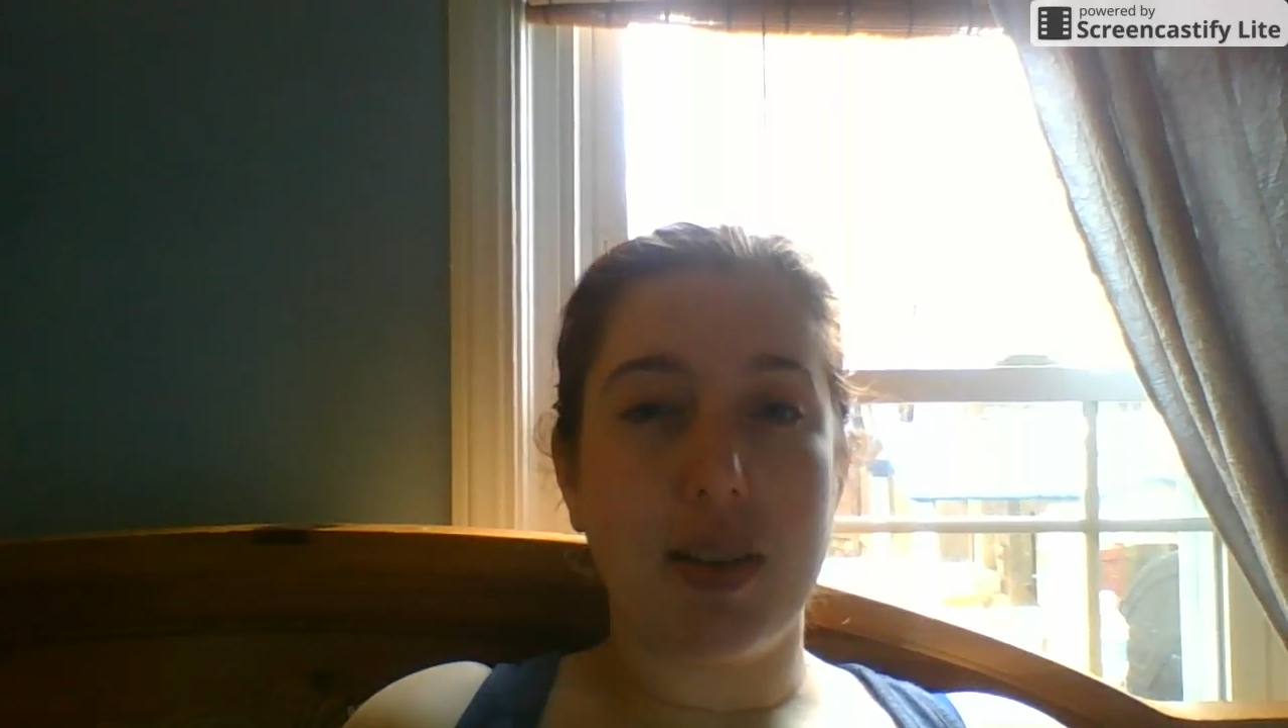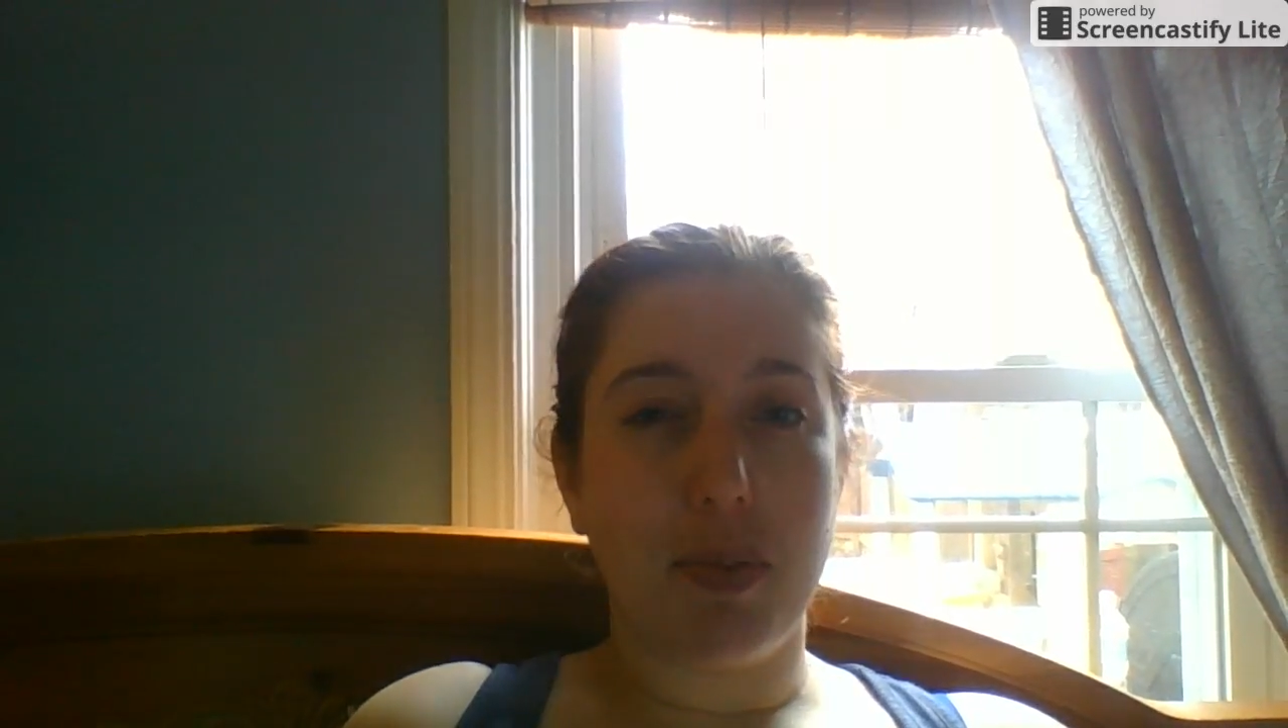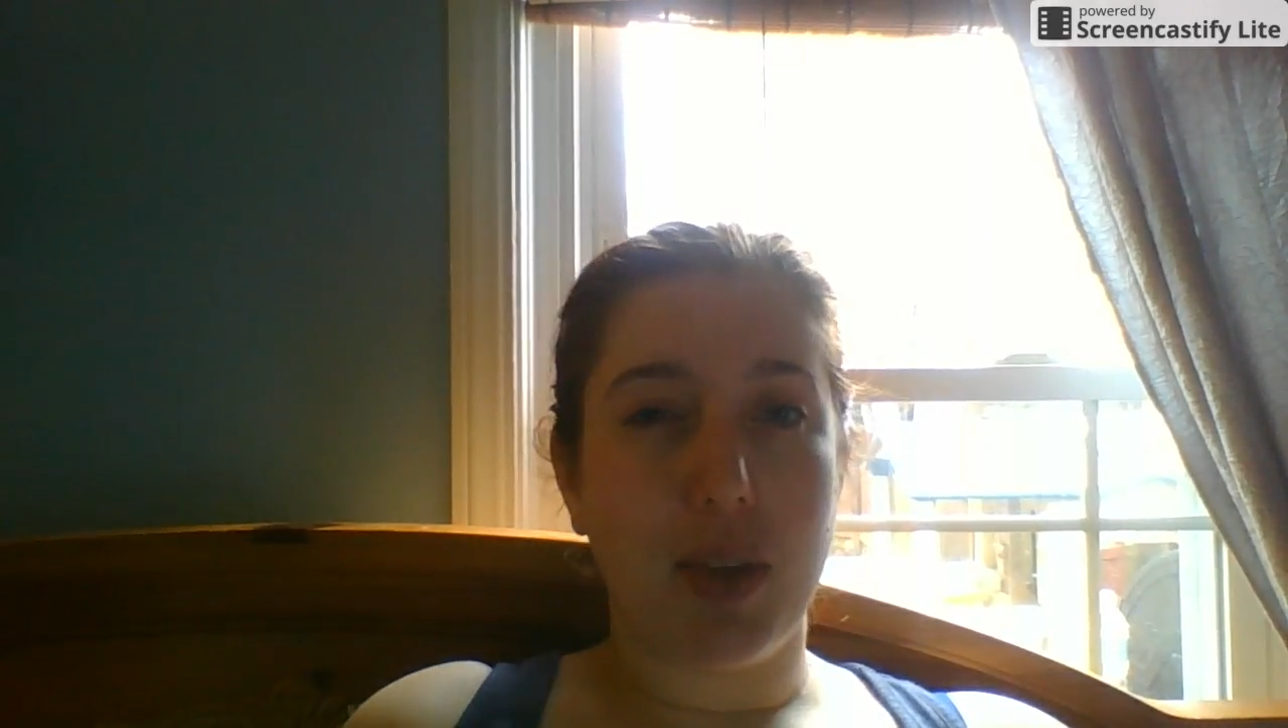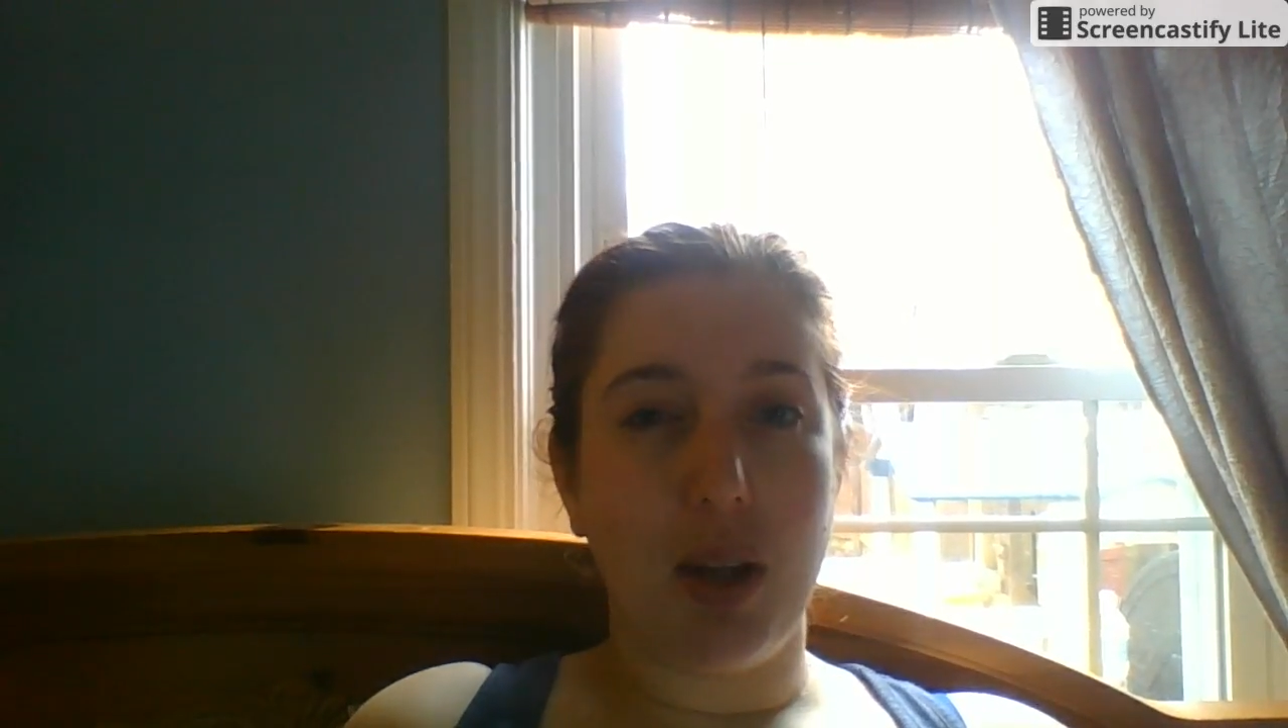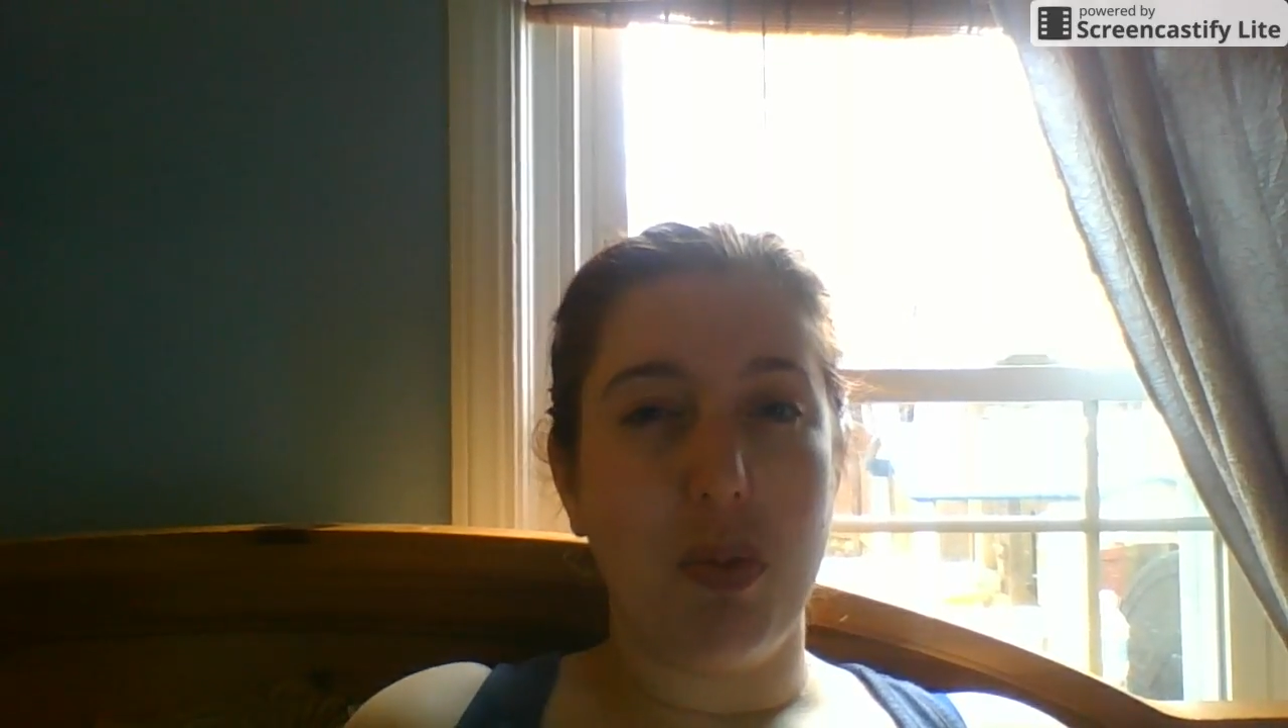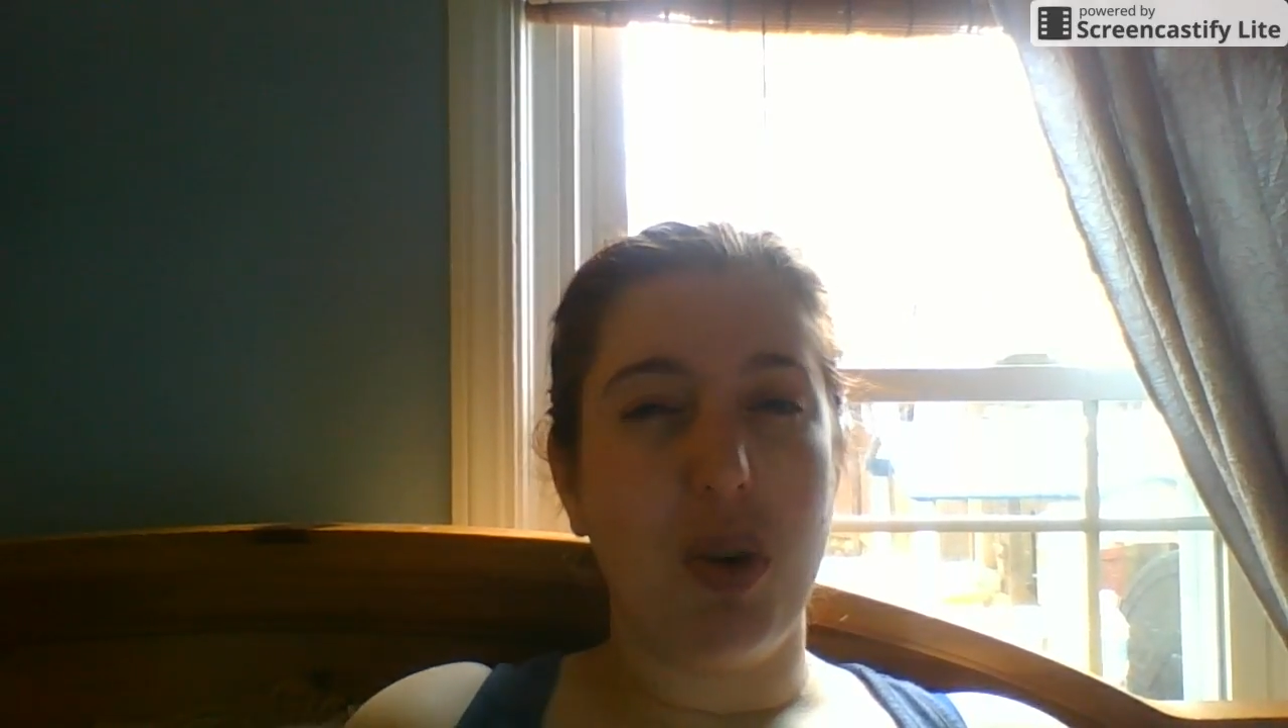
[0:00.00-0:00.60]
something